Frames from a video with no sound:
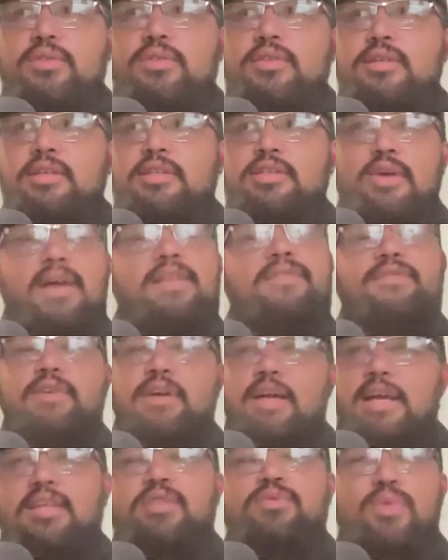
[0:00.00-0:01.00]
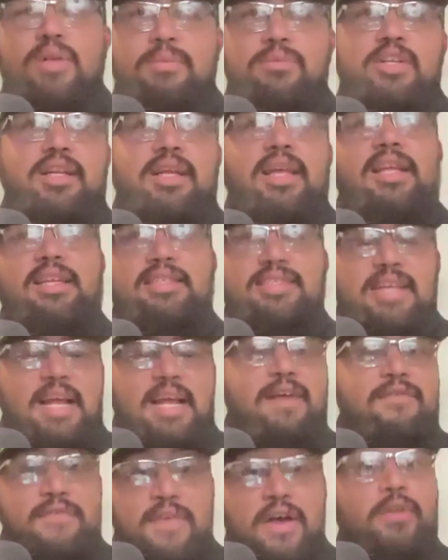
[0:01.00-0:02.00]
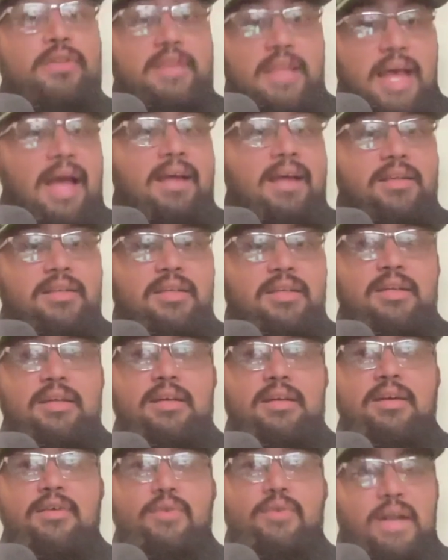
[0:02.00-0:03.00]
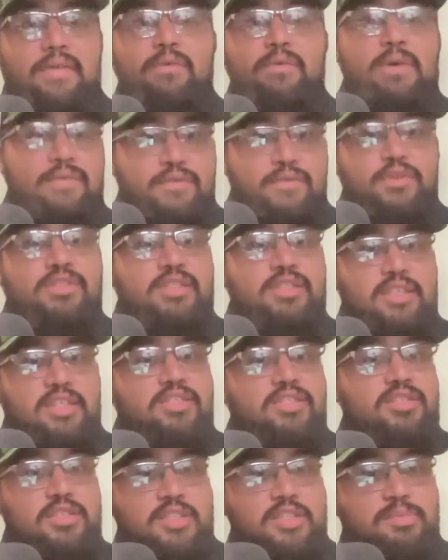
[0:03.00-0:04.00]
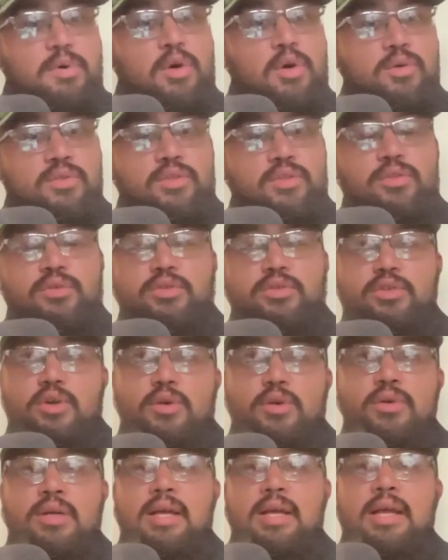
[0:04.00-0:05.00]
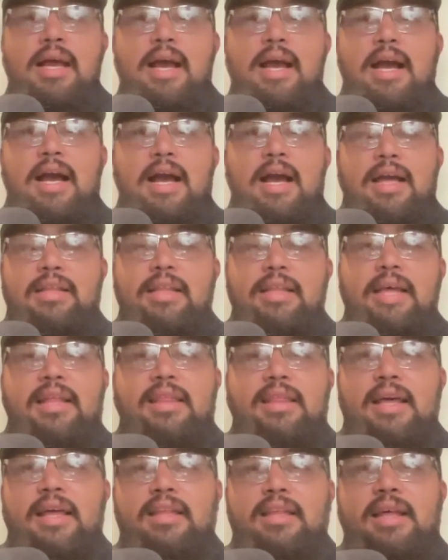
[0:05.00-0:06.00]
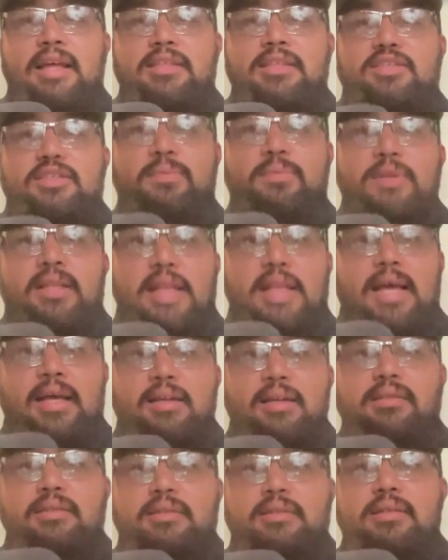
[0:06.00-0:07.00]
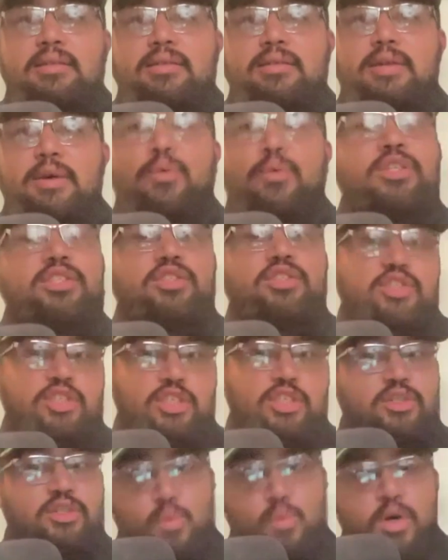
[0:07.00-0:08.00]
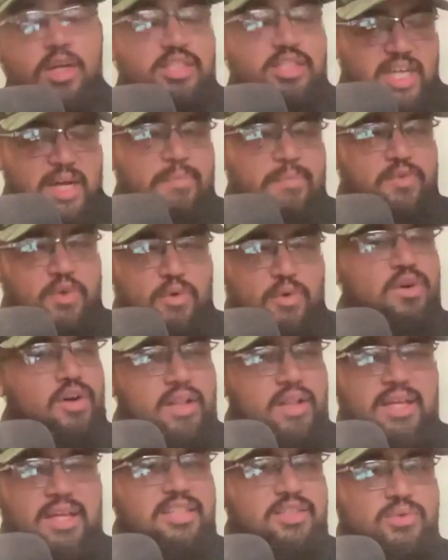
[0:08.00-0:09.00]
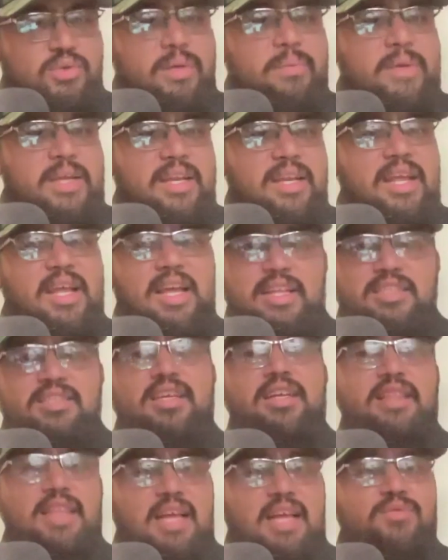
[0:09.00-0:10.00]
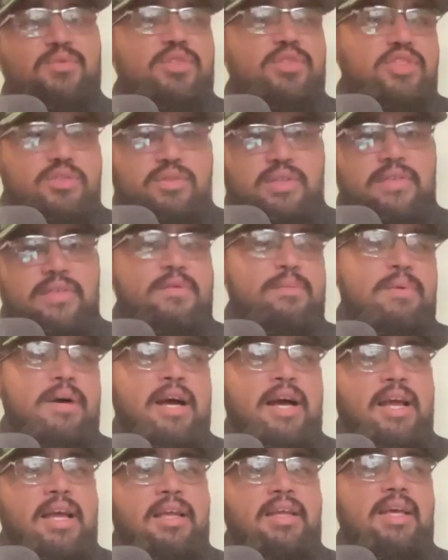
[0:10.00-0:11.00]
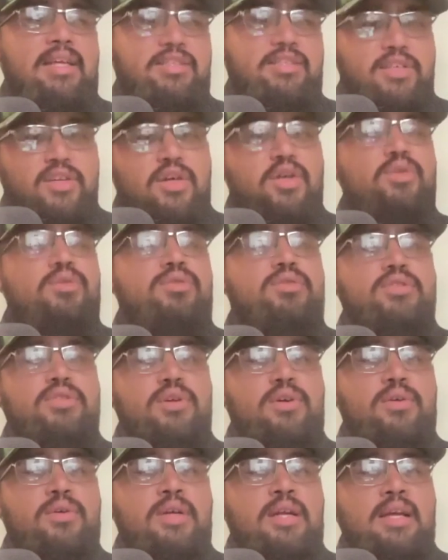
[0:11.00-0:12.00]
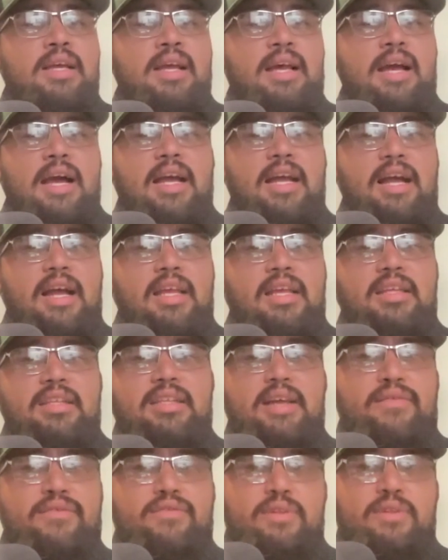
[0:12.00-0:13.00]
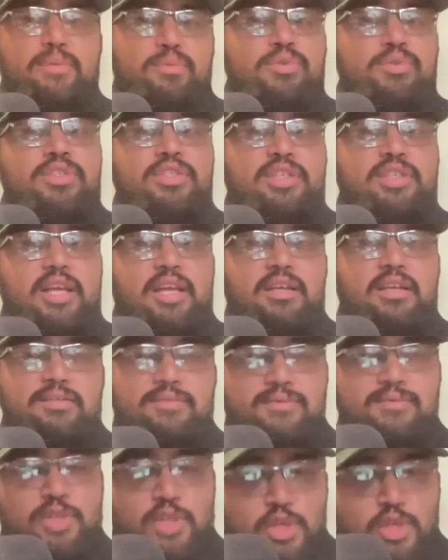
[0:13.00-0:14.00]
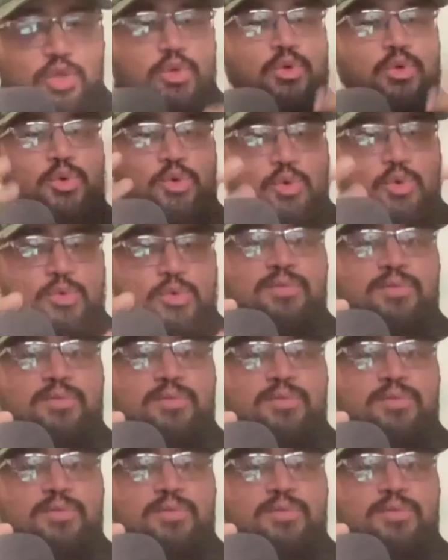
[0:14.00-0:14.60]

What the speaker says: so I guess what I'm trying to get is like, I felt that whenever we first initially spoke too. So I like that. That's something that, it wasn't just a one-time phone call, I guess is what I'm getting at. It's like that's what you're living by as a coach. So I can definitely appreciate you